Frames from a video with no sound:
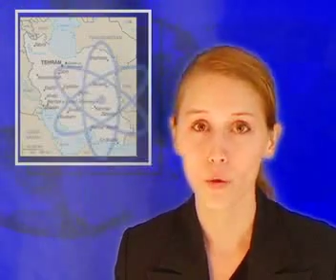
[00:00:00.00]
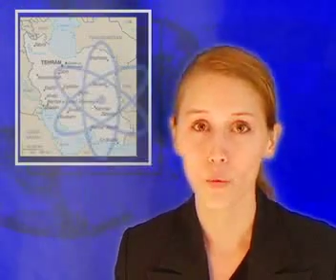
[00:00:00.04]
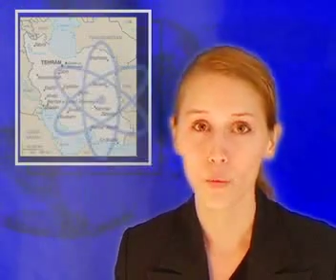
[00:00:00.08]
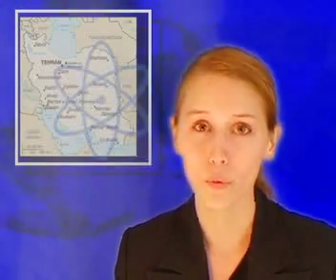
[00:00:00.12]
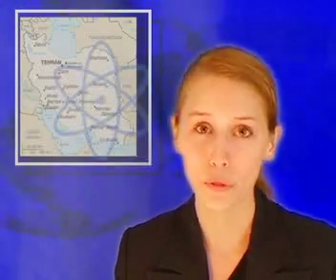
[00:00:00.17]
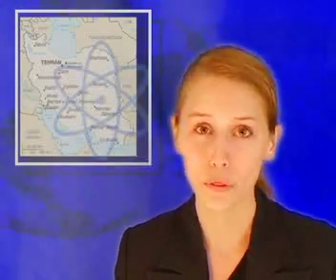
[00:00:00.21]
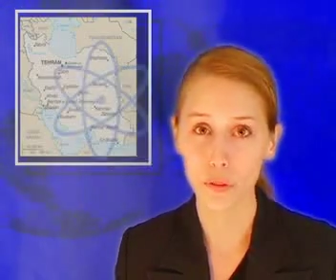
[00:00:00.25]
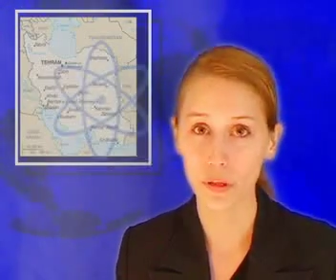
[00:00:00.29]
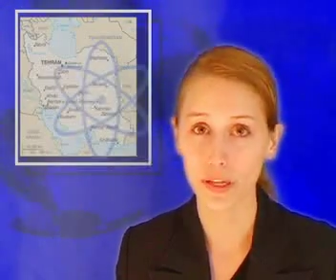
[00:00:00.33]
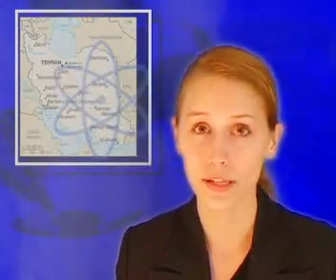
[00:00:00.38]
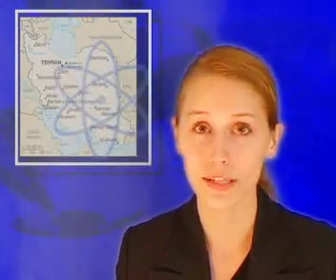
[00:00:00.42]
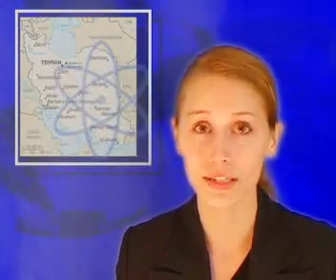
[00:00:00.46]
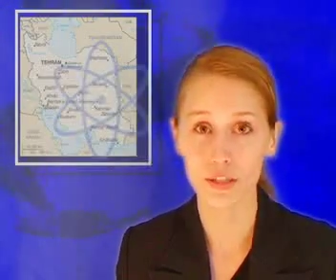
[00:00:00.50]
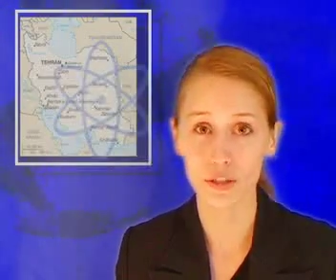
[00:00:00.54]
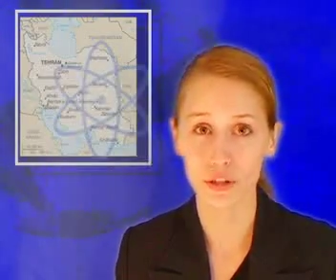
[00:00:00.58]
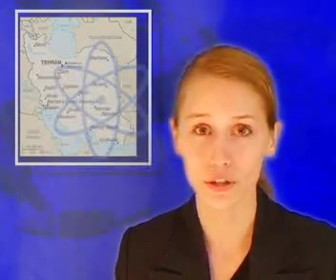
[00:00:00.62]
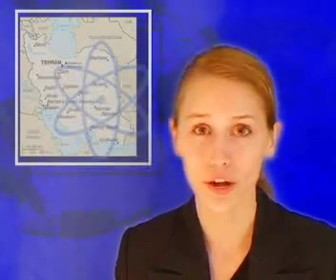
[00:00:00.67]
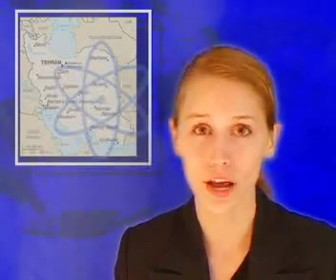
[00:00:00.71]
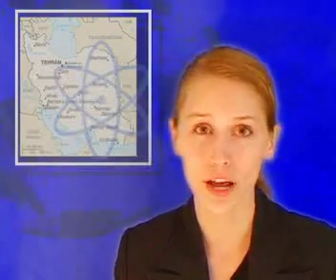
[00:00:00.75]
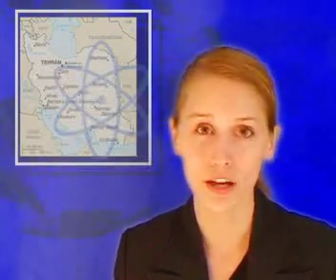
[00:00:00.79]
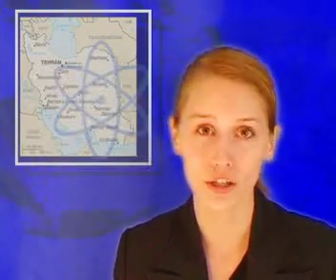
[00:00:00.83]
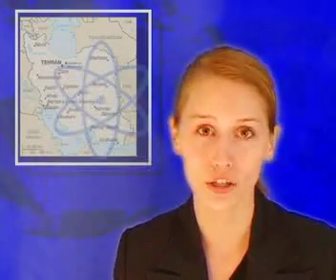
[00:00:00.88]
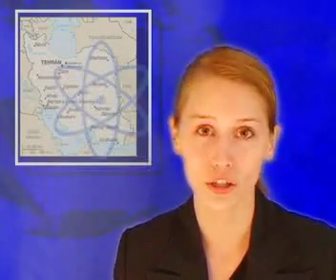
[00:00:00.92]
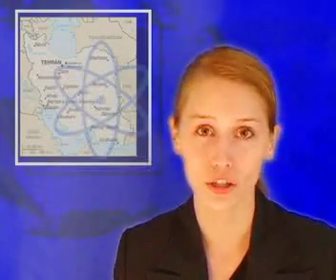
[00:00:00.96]
with the
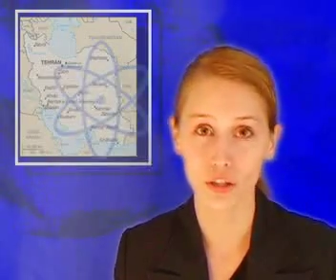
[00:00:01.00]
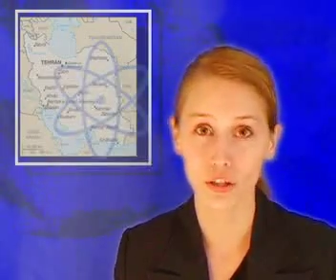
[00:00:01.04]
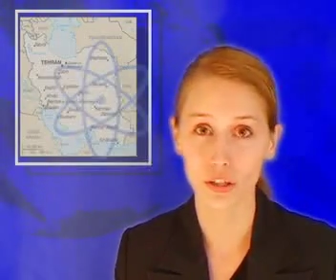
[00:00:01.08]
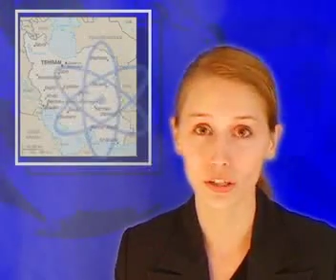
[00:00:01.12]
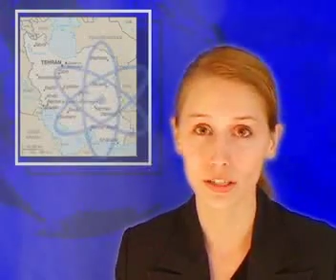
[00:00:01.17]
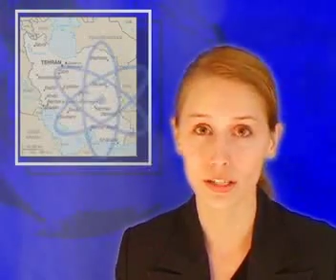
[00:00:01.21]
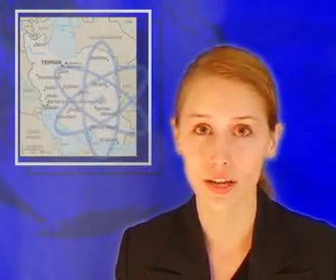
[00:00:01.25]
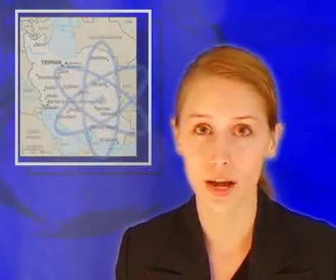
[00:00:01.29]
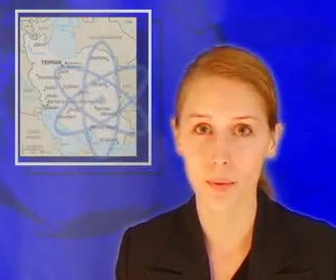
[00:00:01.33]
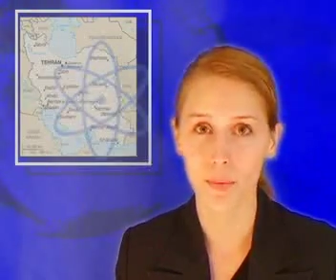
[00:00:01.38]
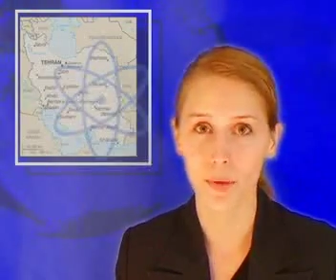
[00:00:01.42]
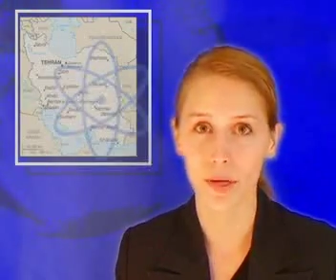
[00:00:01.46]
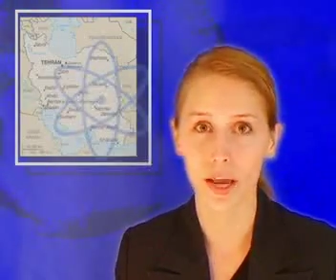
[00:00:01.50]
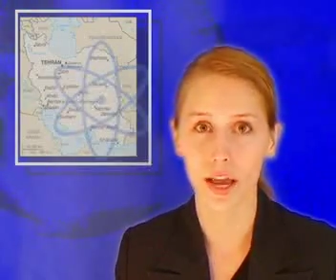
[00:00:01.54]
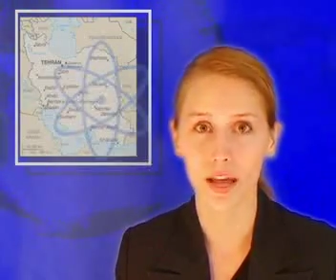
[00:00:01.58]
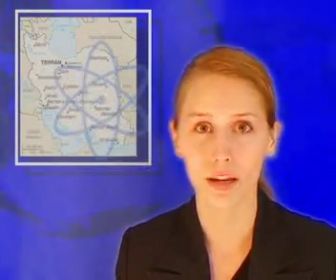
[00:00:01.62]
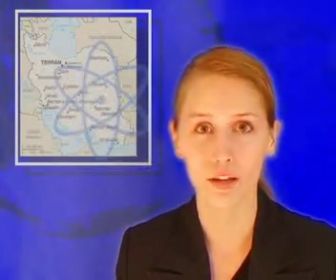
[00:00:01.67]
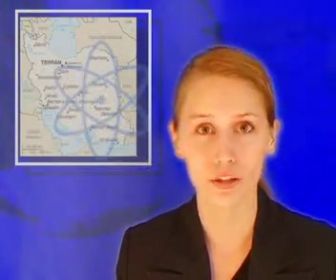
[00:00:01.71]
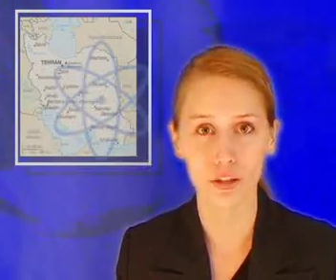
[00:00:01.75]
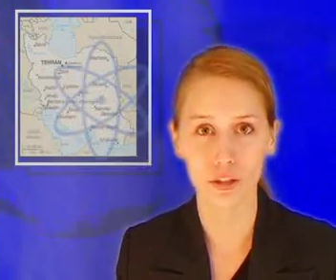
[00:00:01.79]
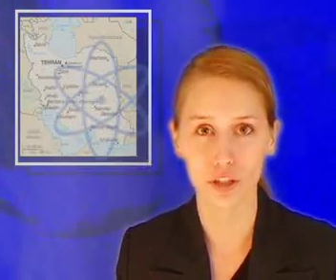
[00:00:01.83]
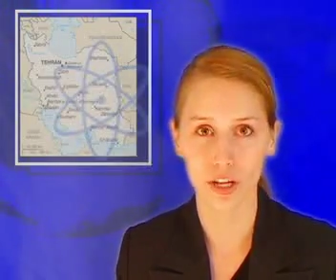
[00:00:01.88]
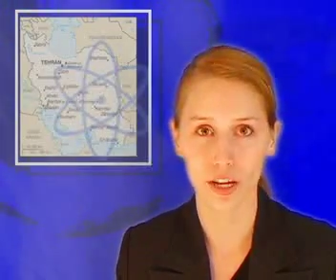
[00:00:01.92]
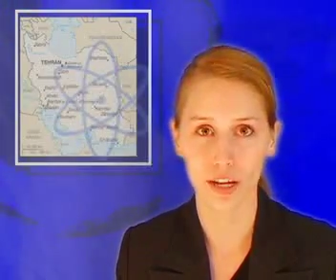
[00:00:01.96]
International Atomic
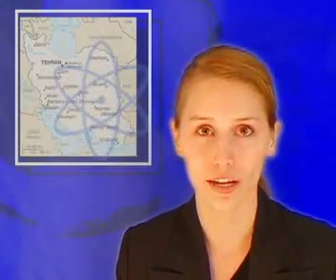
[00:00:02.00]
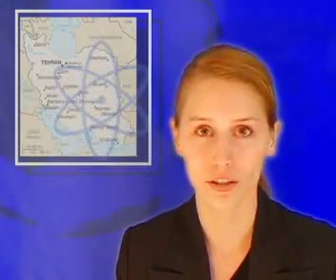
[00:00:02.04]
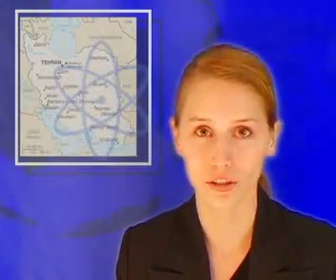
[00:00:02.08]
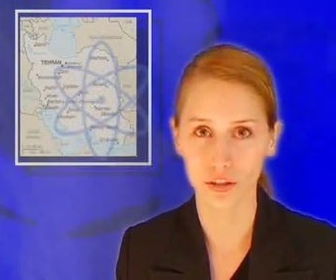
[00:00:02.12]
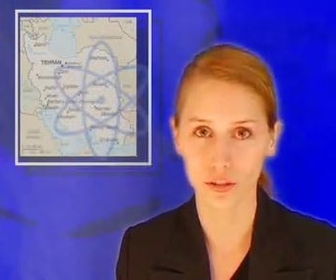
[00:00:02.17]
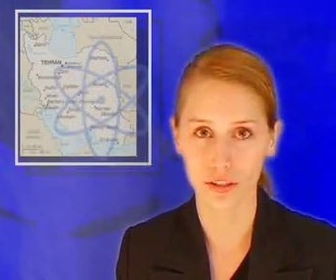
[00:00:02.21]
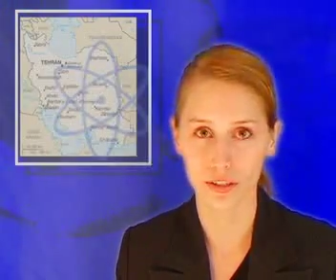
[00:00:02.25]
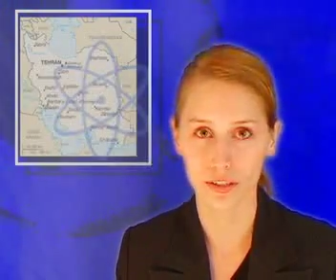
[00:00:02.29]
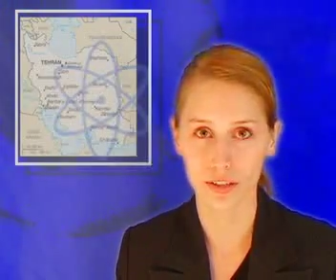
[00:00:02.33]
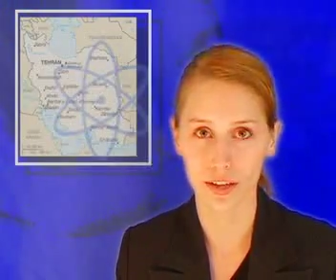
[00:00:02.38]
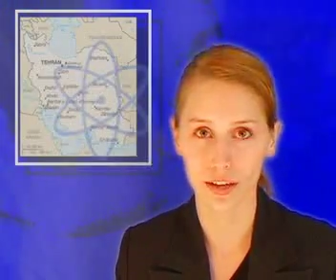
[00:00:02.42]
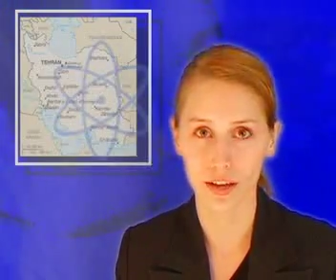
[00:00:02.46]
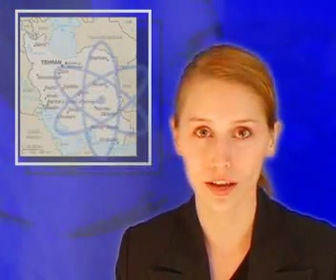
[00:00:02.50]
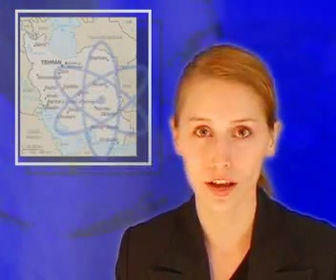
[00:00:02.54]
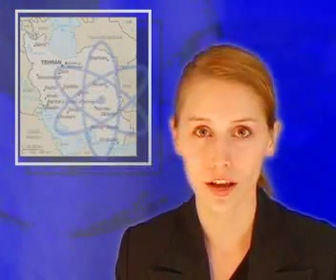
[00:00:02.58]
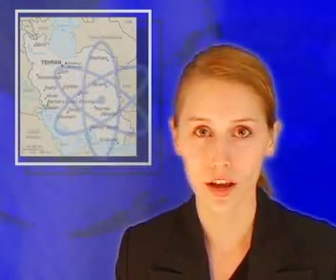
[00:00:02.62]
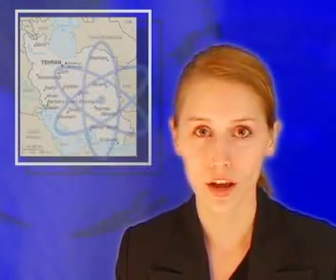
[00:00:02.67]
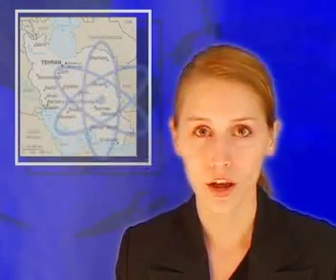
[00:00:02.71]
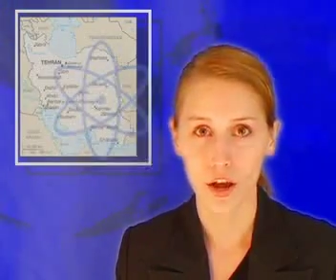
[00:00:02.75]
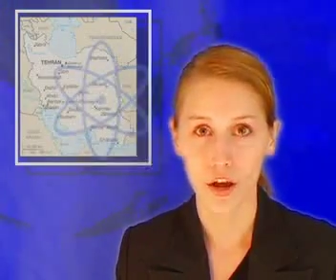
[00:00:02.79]
Energy Agency